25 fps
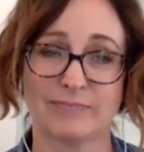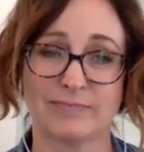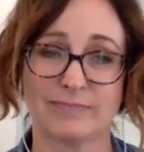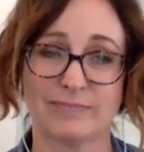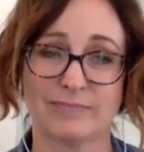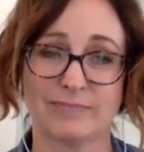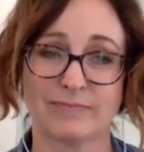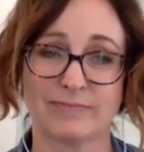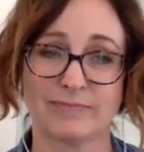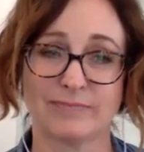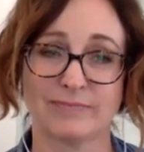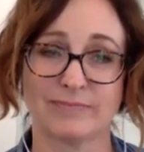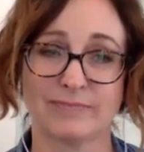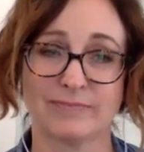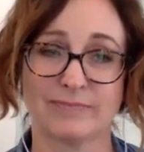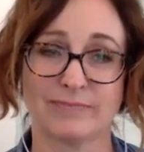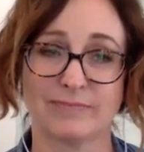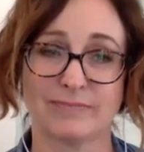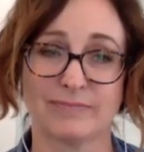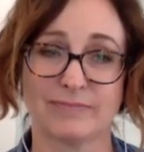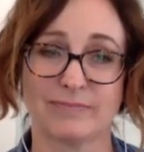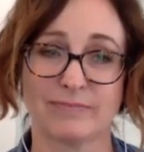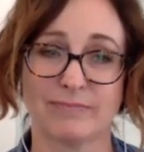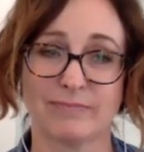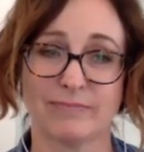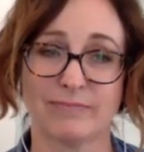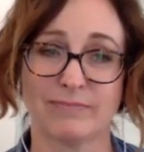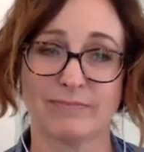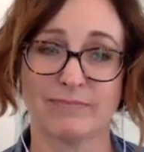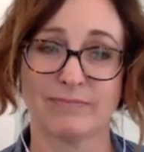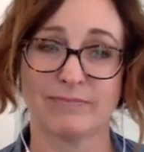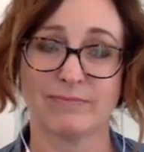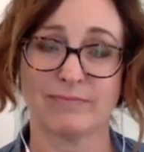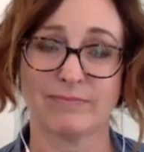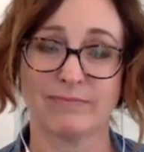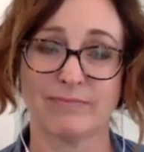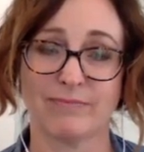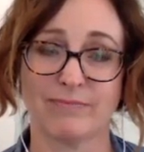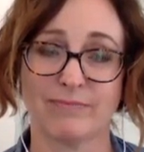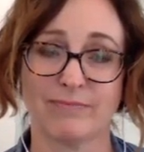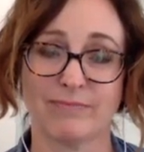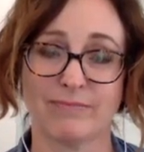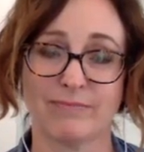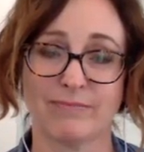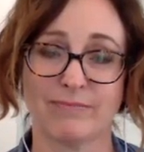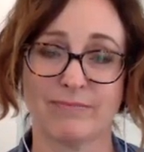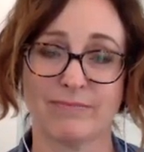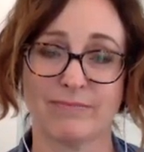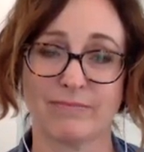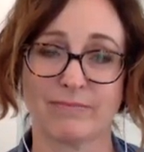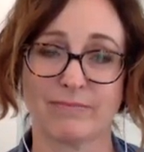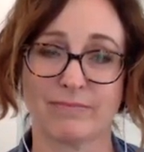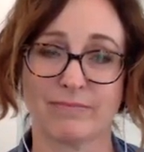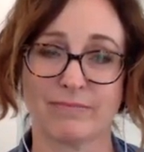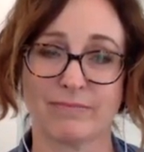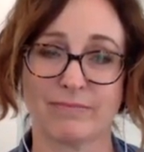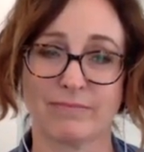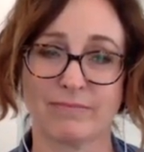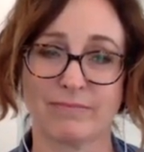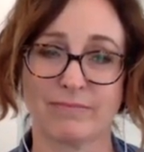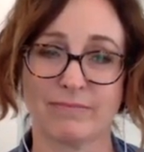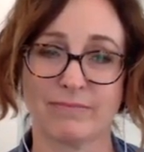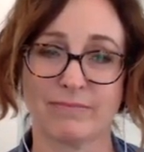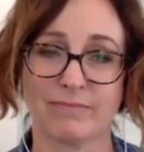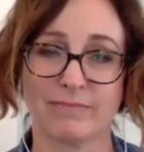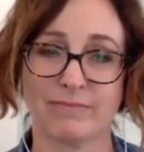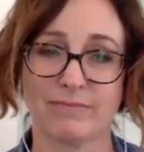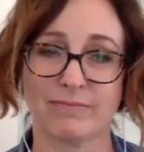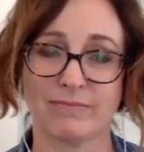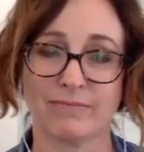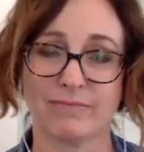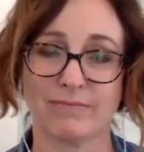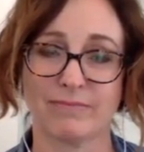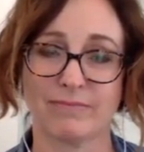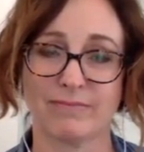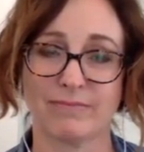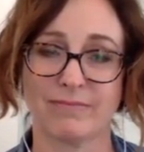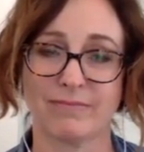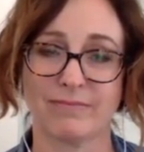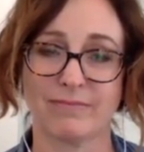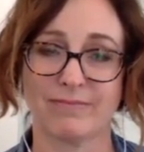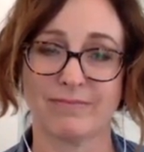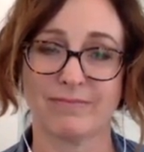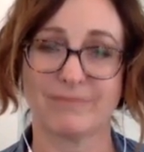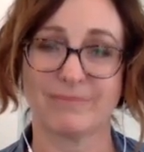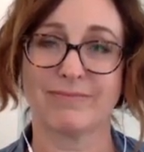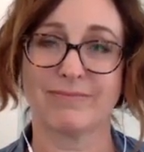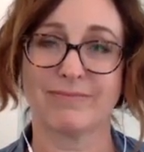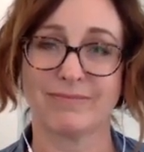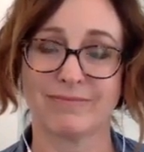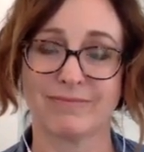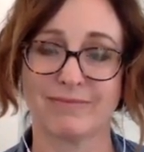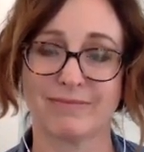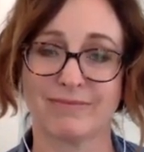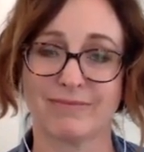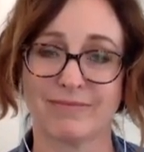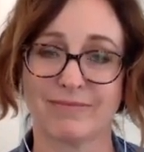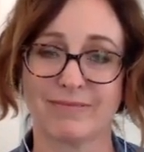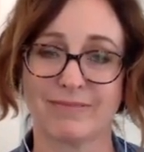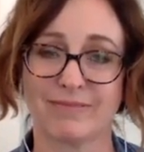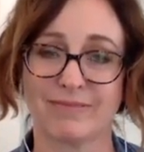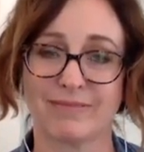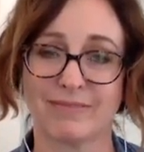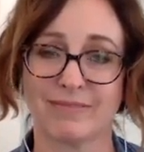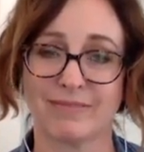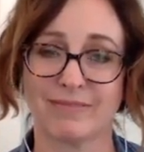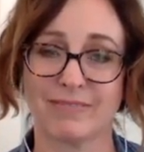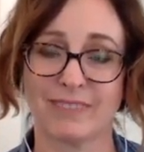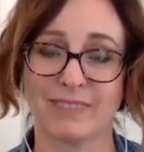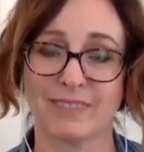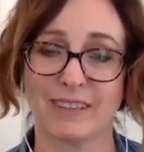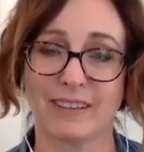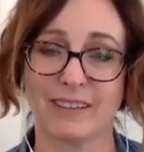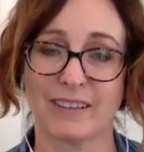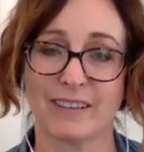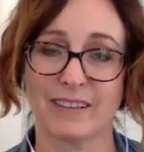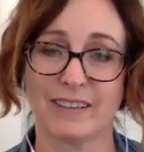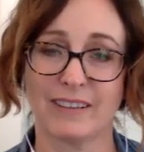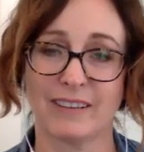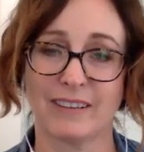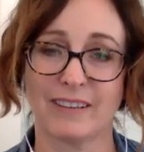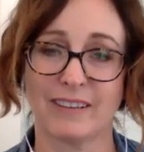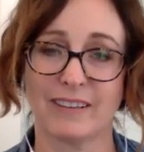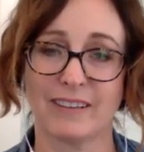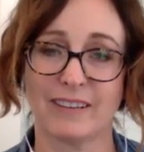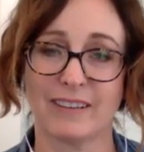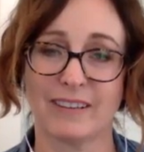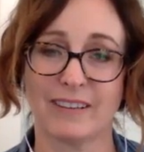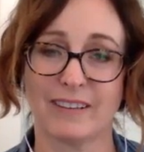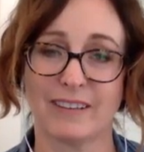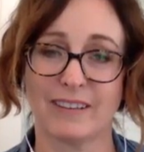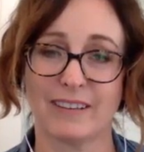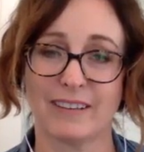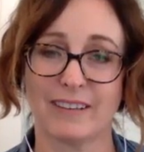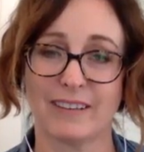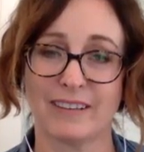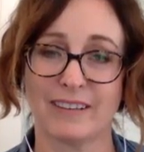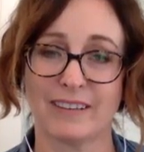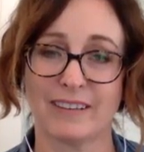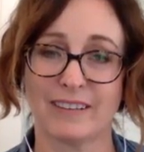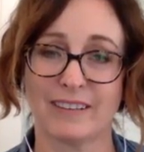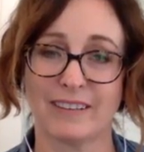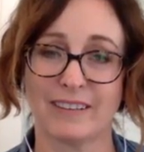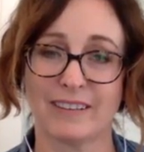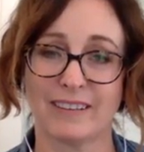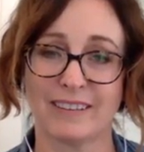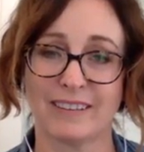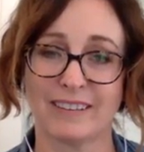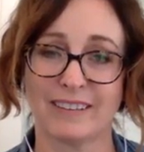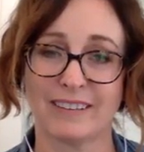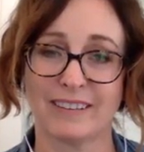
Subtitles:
(silent)